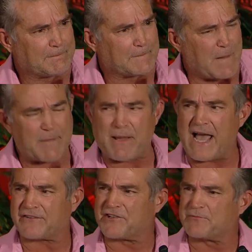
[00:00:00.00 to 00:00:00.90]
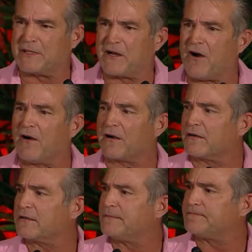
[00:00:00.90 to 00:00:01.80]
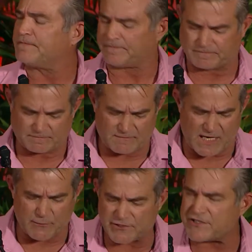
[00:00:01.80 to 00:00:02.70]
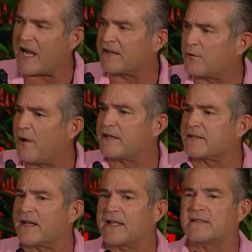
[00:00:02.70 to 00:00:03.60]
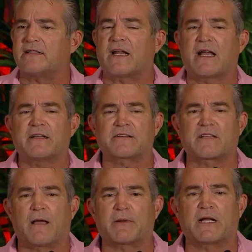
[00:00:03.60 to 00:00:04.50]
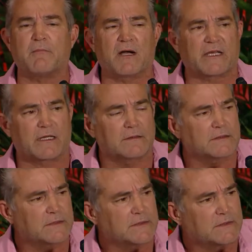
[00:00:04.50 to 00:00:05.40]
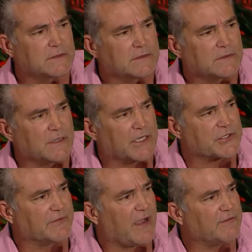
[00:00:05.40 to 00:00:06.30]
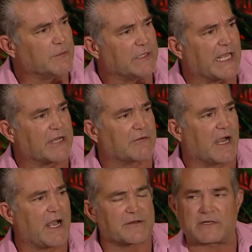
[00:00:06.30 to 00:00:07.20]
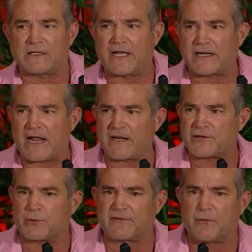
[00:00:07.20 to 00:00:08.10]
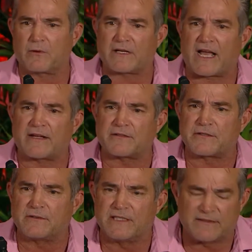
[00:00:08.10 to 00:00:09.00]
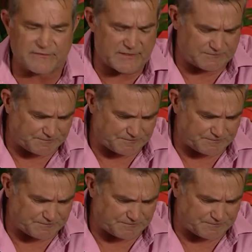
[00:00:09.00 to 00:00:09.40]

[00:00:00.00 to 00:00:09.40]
My past has been hard. I was shot twice in 1990, stopping a mugging. I survived a plane crash in the late 80s where 4 died and 2 lived.